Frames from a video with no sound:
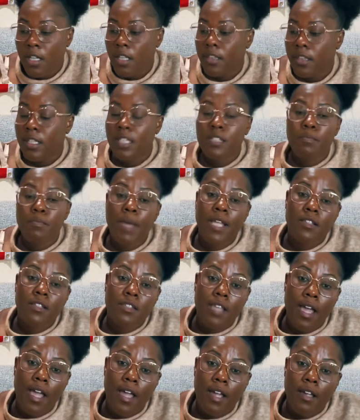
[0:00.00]
This man
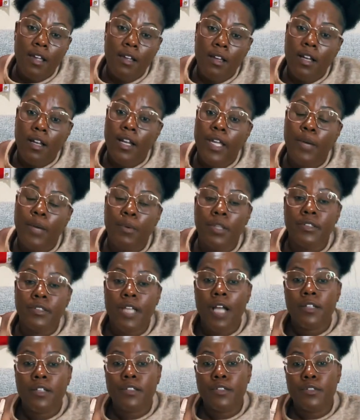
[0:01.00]
said he will
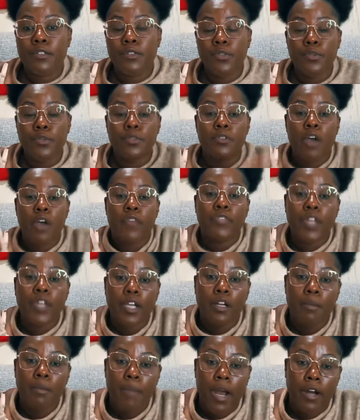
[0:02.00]
not do nothing
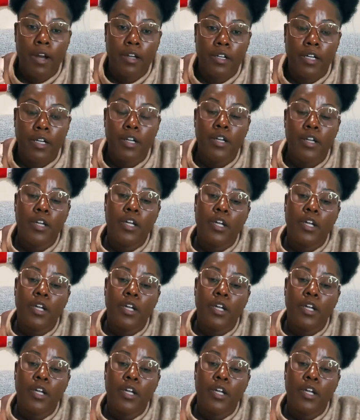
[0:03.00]
in America.